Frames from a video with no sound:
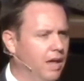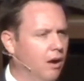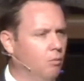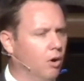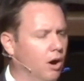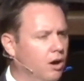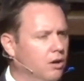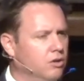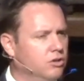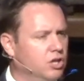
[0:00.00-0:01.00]
that
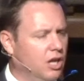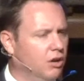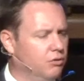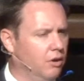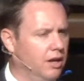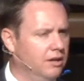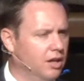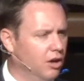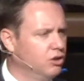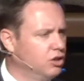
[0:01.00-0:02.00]
were children,
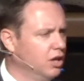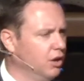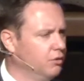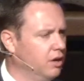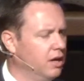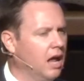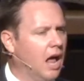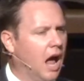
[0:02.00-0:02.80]
that are children